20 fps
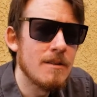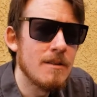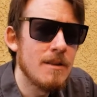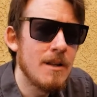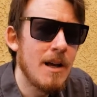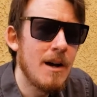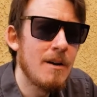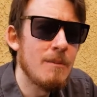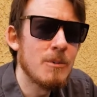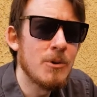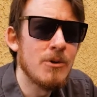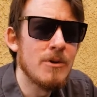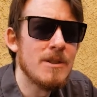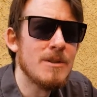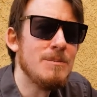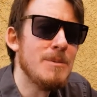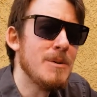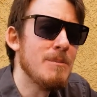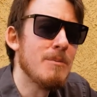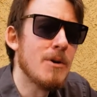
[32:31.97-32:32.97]
now I'm going to
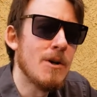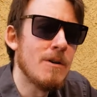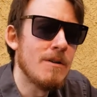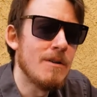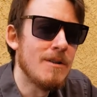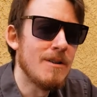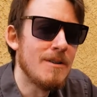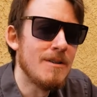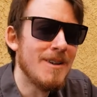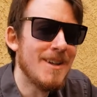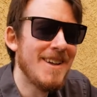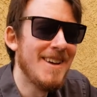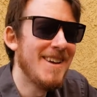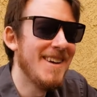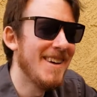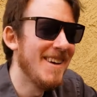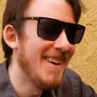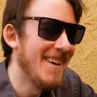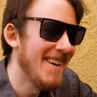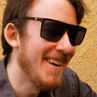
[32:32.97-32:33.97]
be murdered
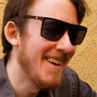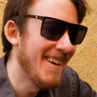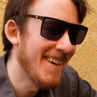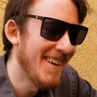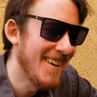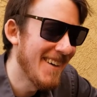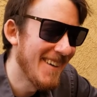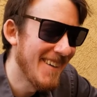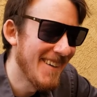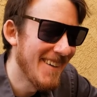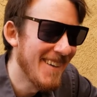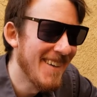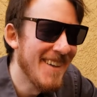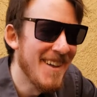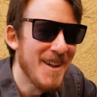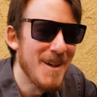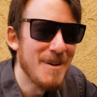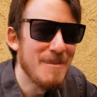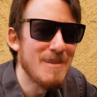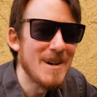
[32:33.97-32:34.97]

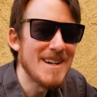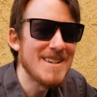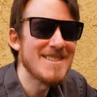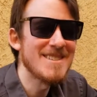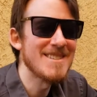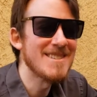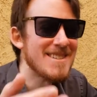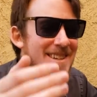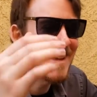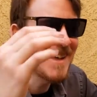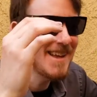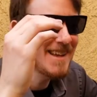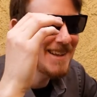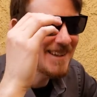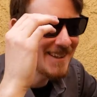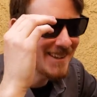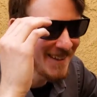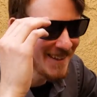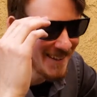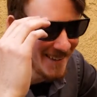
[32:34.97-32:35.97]
by society